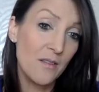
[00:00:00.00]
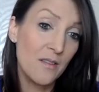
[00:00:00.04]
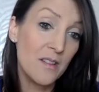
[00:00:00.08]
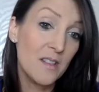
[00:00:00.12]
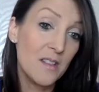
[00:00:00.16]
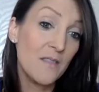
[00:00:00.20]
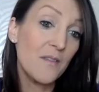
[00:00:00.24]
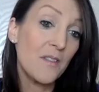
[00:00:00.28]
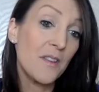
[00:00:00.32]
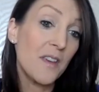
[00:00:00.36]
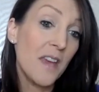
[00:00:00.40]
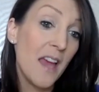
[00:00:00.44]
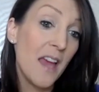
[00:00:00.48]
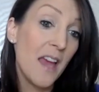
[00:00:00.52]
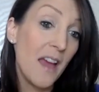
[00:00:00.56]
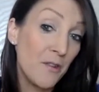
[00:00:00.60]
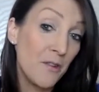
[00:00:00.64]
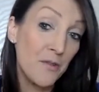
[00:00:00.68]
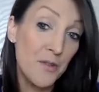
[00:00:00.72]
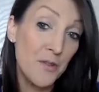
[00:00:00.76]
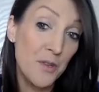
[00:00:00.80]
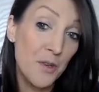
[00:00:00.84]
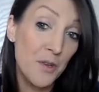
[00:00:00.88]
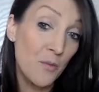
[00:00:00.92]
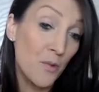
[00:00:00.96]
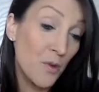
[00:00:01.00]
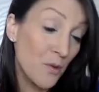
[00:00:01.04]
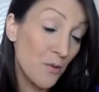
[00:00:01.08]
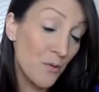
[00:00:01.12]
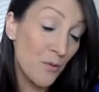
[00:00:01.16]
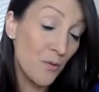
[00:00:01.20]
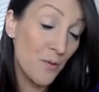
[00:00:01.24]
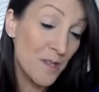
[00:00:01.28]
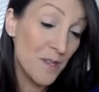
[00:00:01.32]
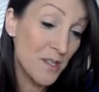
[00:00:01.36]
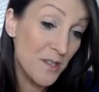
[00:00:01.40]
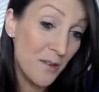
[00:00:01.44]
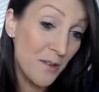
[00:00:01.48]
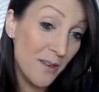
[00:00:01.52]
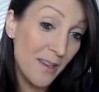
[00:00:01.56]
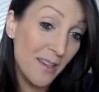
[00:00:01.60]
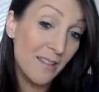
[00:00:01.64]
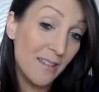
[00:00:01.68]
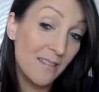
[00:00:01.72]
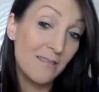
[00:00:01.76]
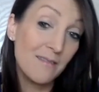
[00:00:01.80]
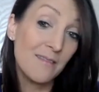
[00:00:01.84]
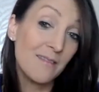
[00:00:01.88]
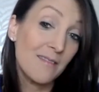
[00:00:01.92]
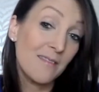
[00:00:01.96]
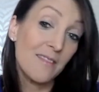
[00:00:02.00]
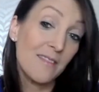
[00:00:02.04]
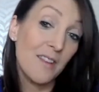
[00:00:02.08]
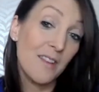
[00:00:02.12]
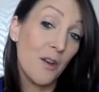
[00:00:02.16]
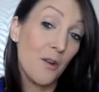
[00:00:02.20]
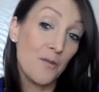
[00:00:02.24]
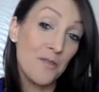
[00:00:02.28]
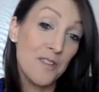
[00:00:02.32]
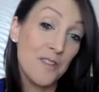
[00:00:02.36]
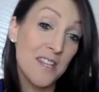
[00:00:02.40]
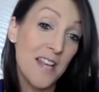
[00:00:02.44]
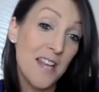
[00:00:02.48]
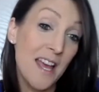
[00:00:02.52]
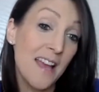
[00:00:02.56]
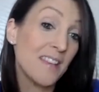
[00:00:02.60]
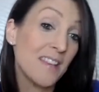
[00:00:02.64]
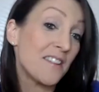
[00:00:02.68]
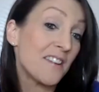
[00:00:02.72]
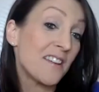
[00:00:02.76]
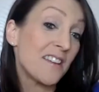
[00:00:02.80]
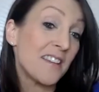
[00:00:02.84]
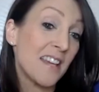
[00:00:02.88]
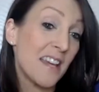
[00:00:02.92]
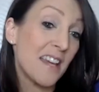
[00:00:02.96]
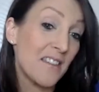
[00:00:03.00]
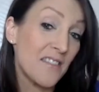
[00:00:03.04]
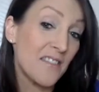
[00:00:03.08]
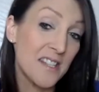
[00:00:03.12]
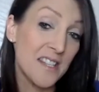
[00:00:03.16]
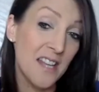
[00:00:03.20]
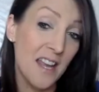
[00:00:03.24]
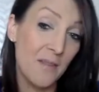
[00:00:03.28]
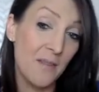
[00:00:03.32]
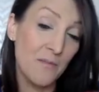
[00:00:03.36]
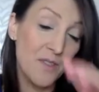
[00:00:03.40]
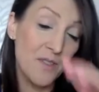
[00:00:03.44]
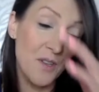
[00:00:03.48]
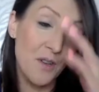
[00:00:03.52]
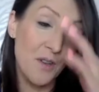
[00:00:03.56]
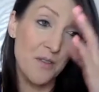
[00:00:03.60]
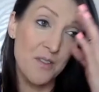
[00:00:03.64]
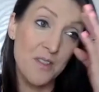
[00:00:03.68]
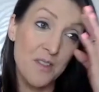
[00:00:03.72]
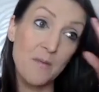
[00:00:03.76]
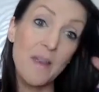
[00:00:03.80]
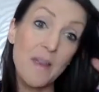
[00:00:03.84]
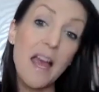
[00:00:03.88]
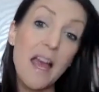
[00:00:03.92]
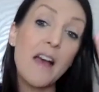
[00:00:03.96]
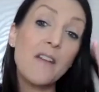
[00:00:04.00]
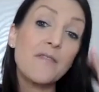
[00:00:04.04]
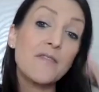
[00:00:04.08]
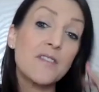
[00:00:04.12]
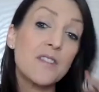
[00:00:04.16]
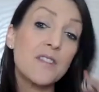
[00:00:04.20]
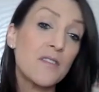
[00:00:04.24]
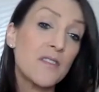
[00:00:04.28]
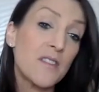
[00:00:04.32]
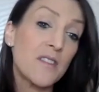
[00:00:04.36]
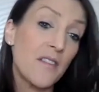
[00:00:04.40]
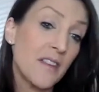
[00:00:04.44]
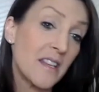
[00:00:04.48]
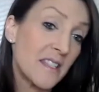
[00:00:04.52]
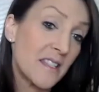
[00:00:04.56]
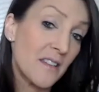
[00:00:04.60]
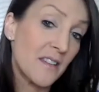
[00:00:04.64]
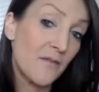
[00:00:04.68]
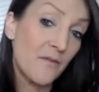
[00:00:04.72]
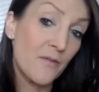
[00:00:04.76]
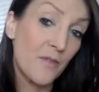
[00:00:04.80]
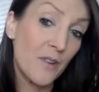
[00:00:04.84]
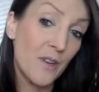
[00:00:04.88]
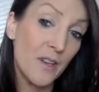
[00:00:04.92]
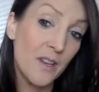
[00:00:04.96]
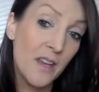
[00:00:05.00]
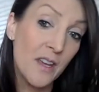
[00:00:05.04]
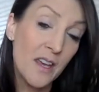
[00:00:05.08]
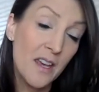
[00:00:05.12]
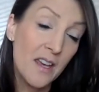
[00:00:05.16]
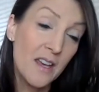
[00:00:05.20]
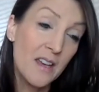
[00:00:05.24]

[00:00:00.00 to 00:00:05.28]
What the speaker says: Because if you carry on doing what you're always doing, the old saying, you're going to get the same results. So we have to do something different.